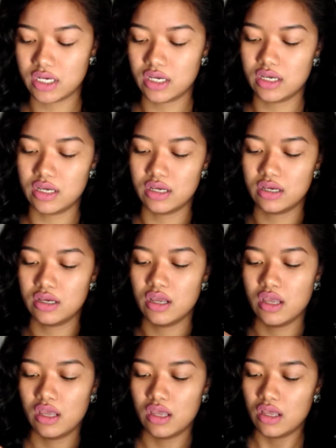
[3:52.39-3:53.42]
a
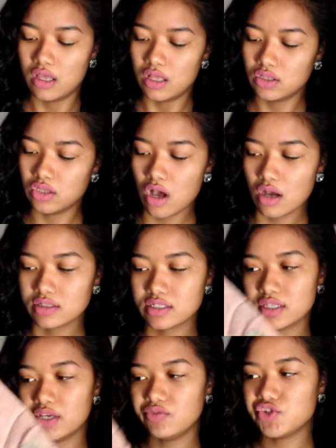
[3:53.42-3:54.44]
long sleeve